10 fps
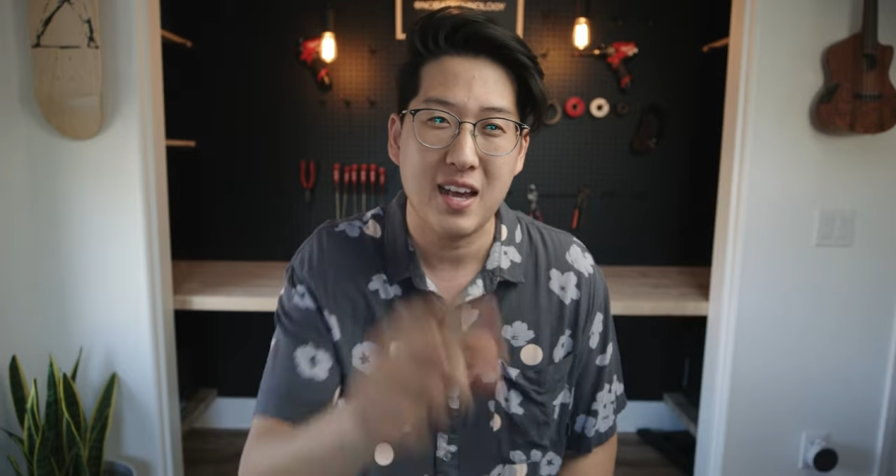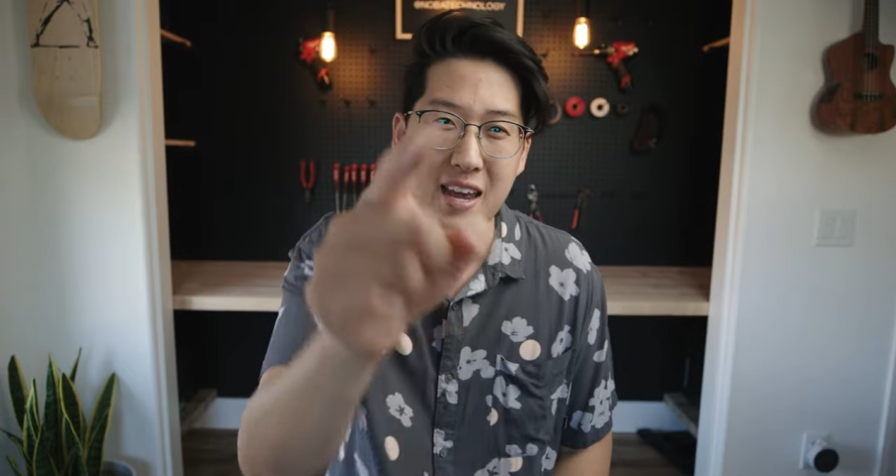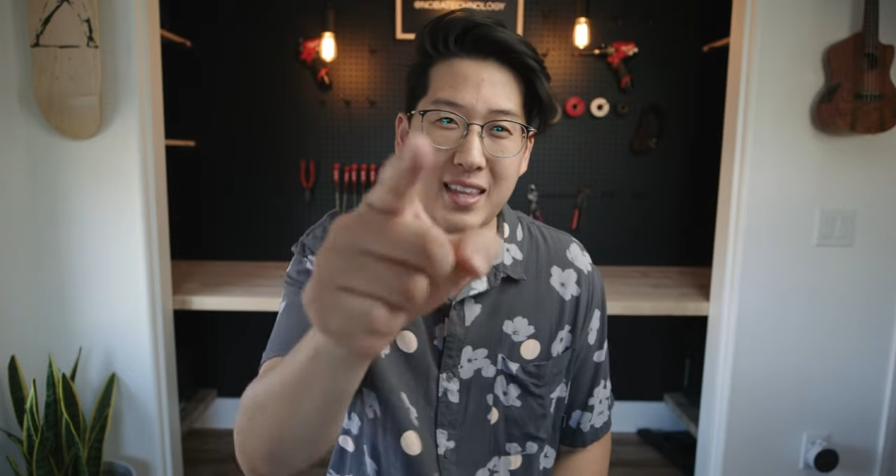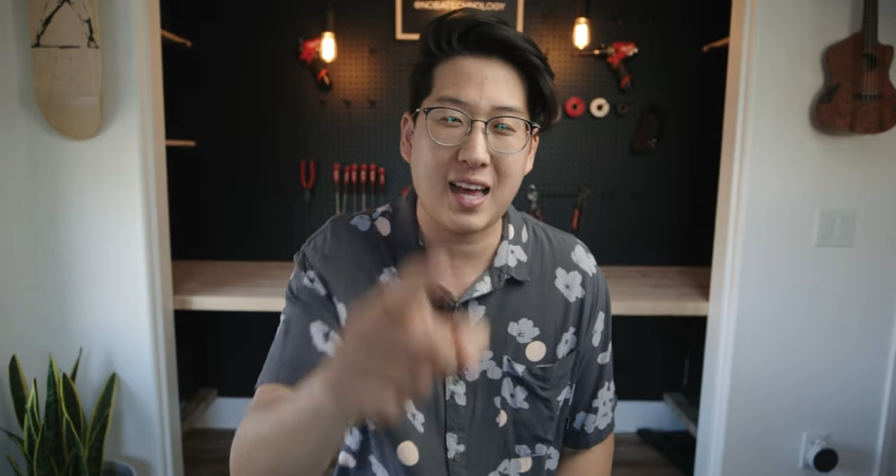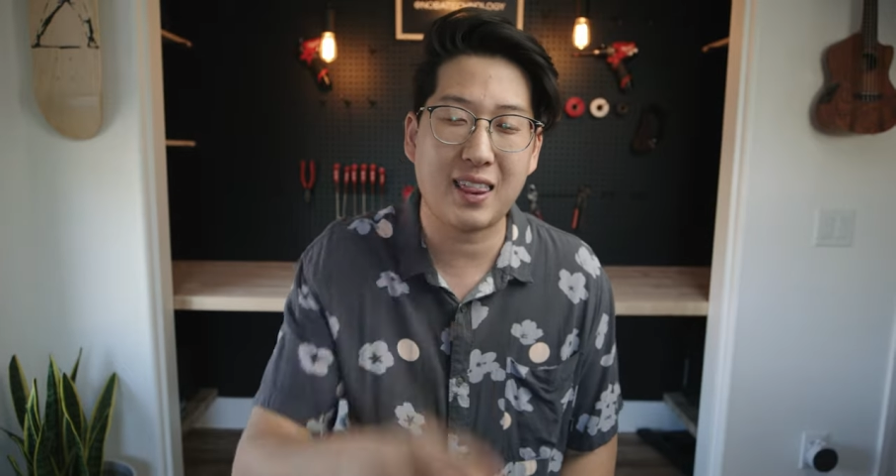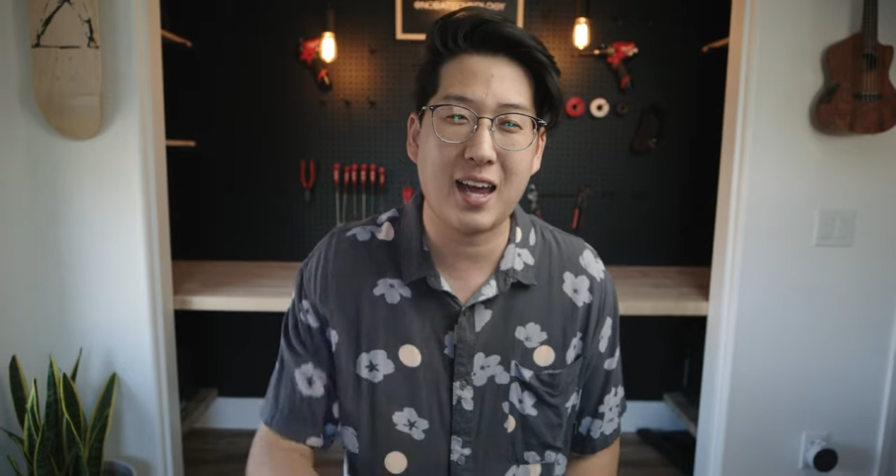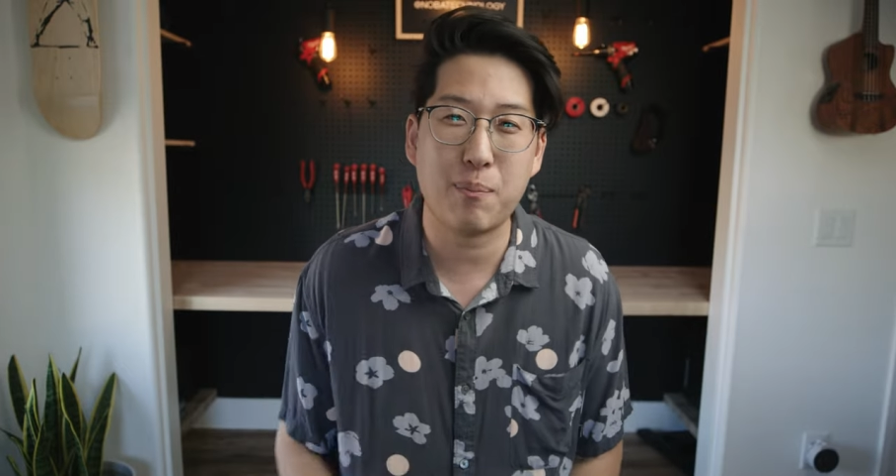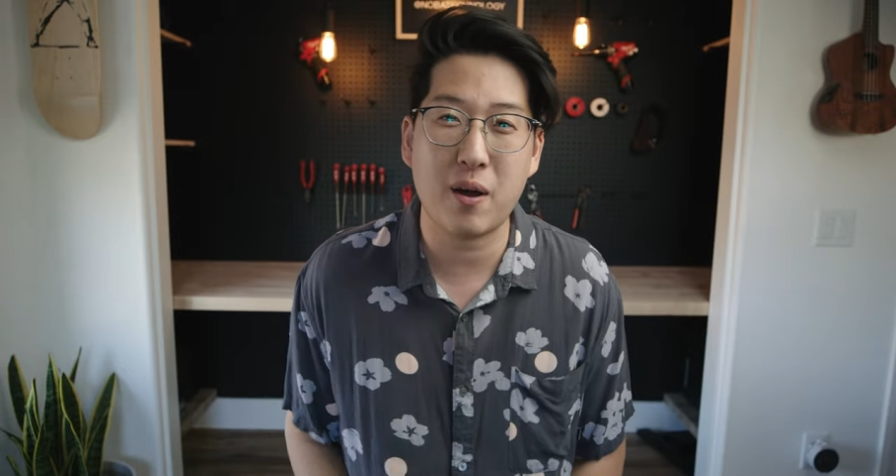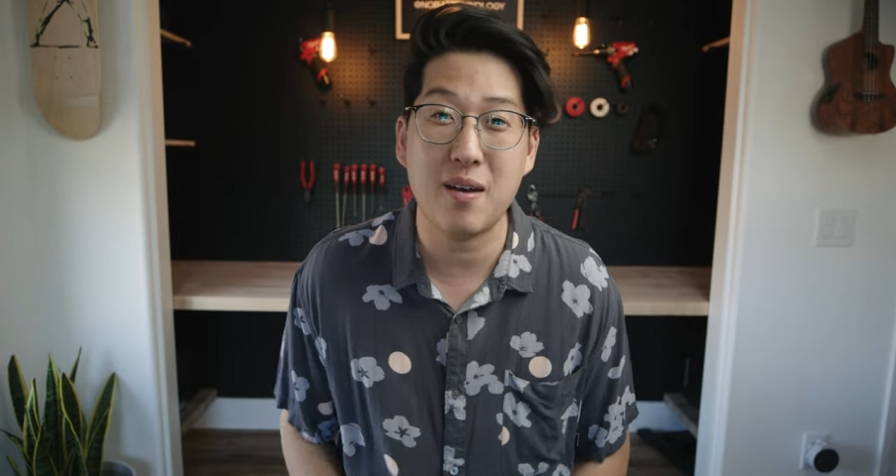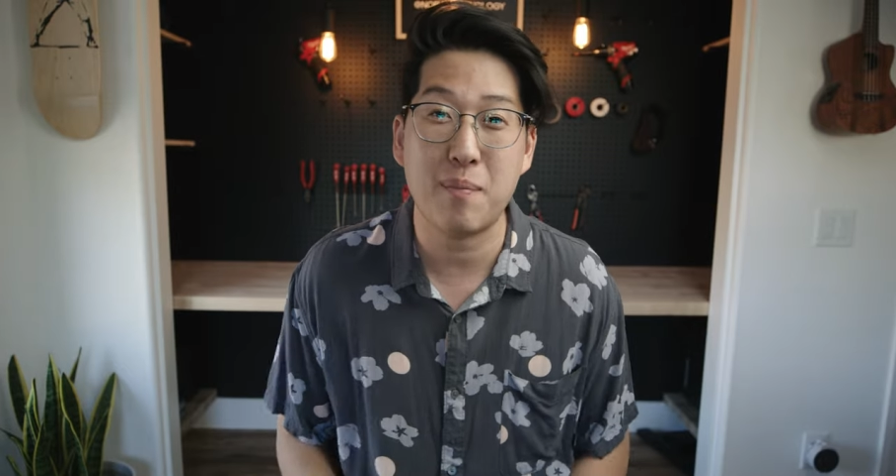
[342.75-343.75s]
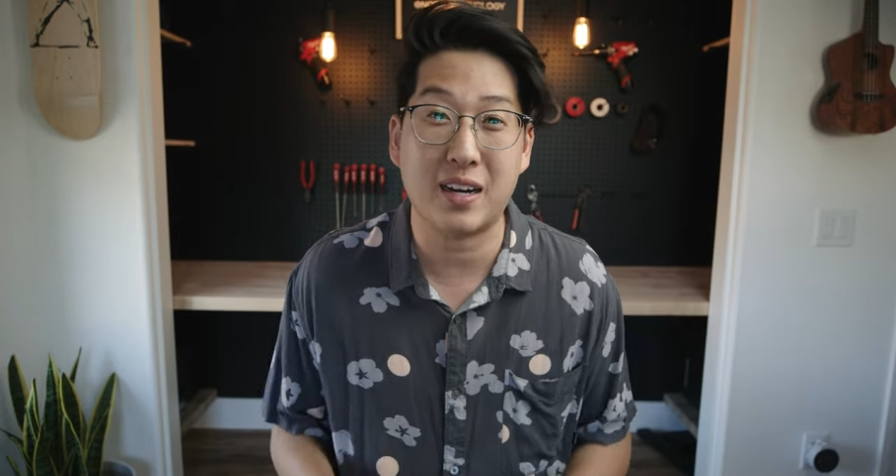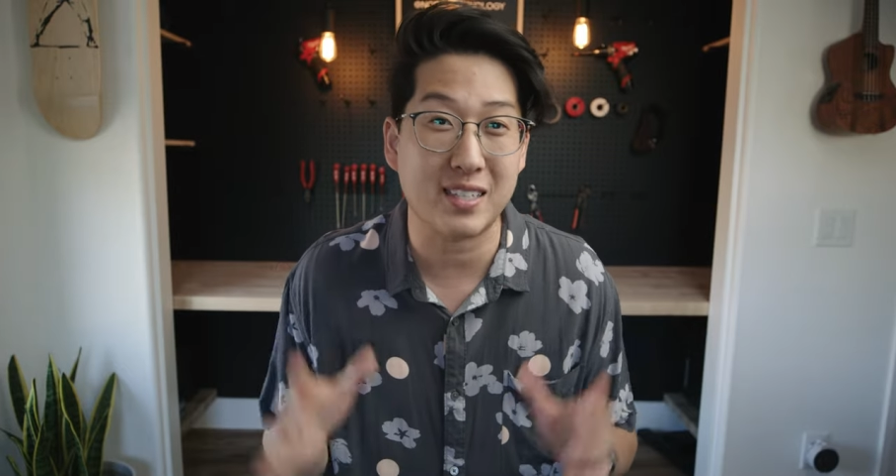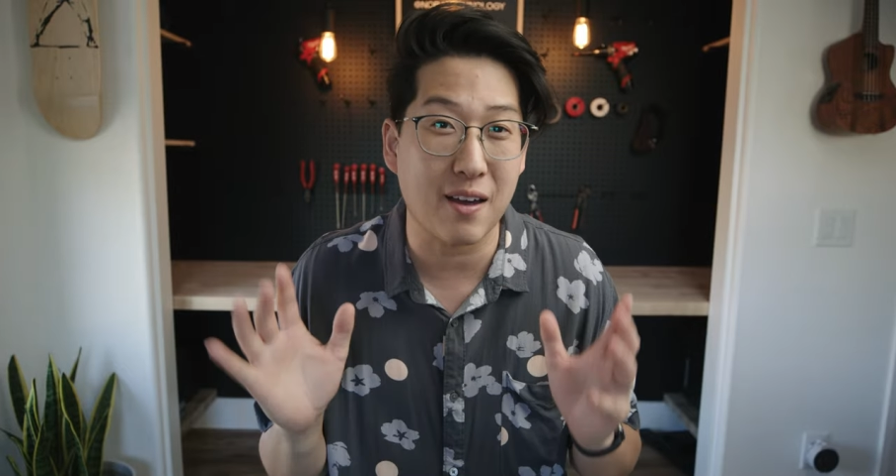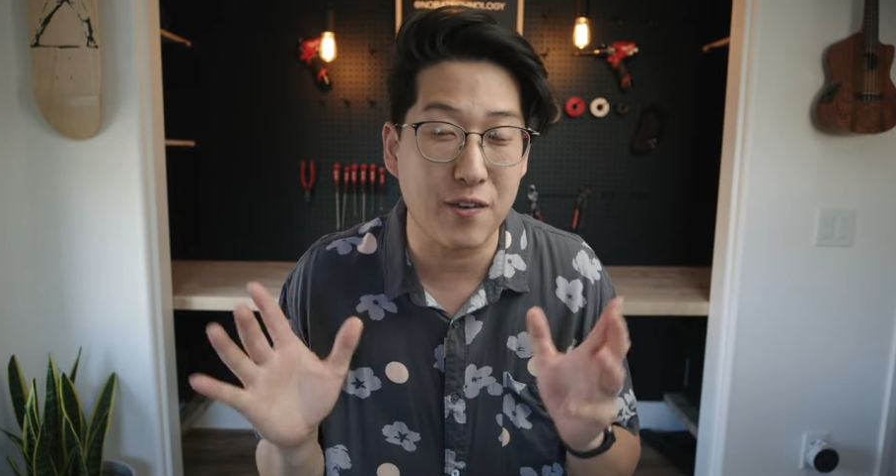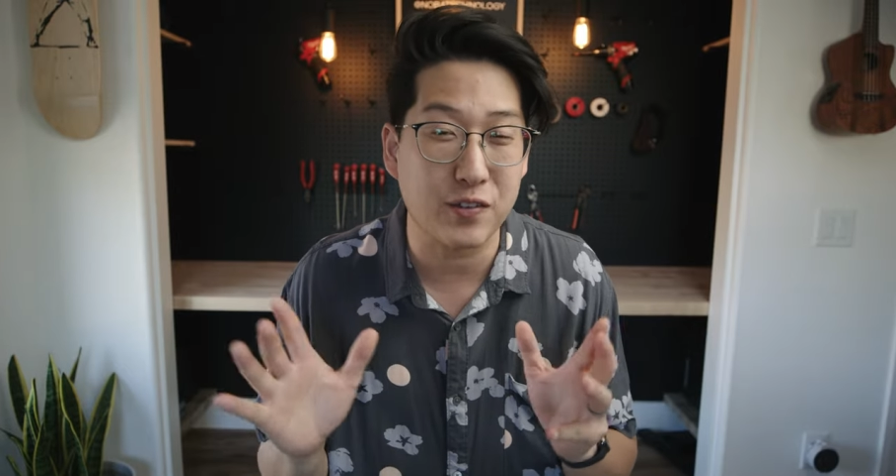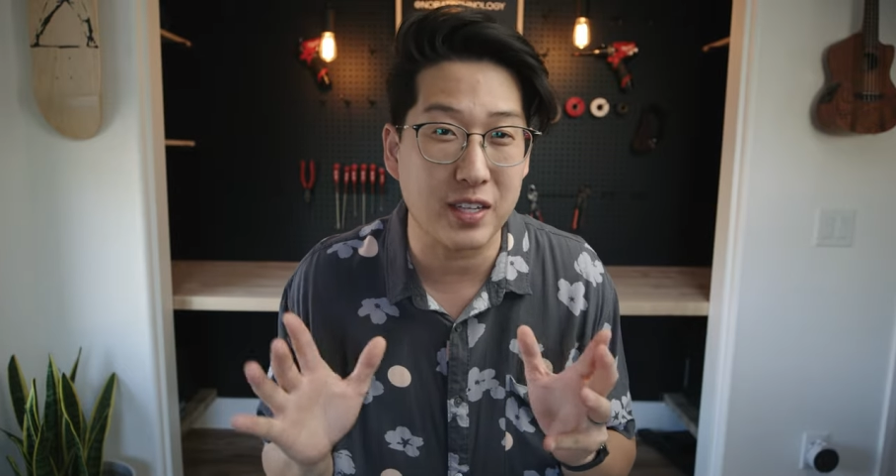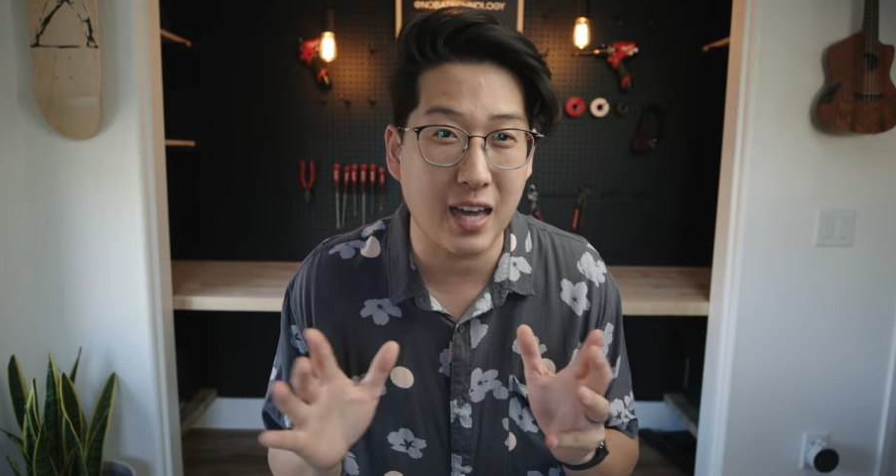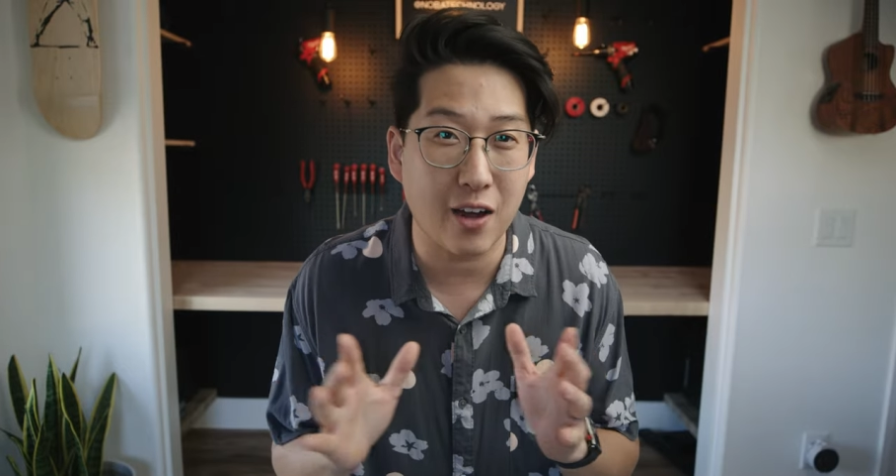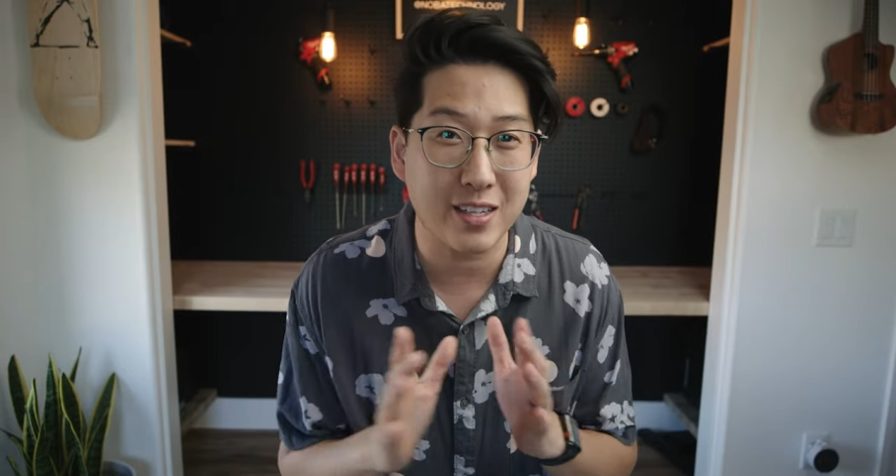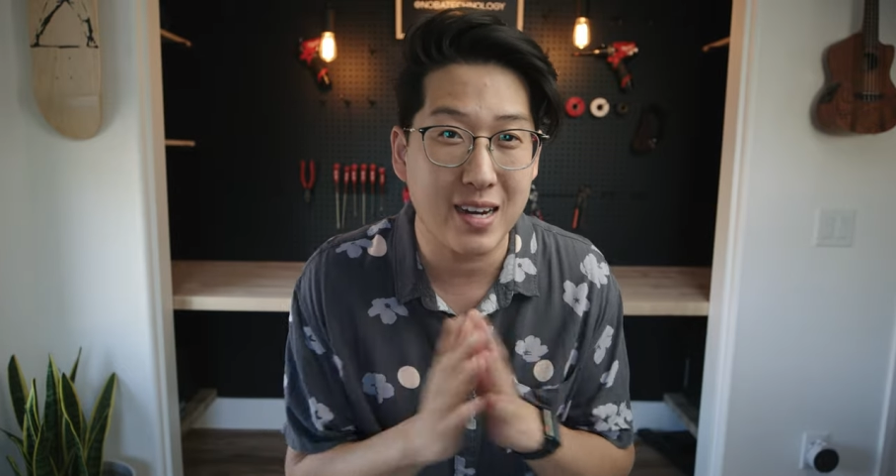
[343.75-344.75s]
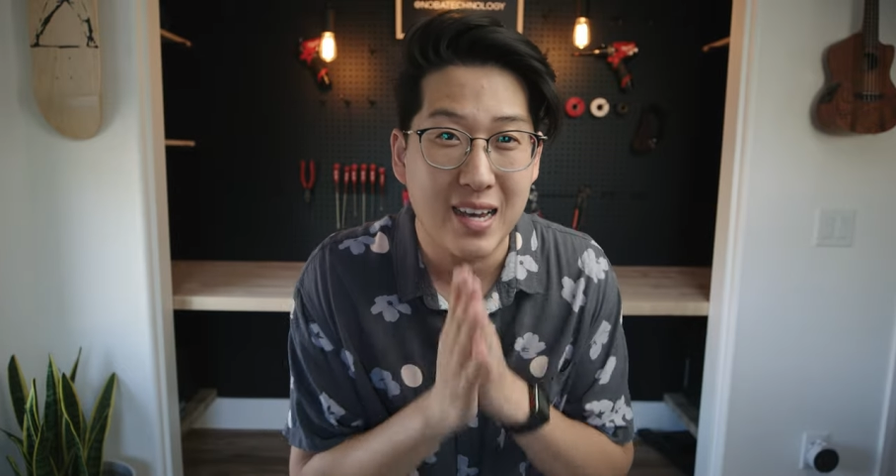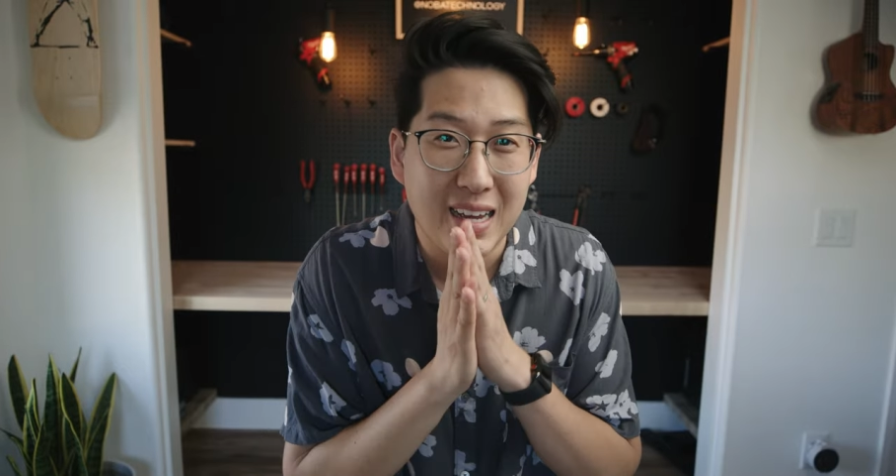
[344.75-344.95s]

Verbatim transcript: Hit that like button, because at 50,000,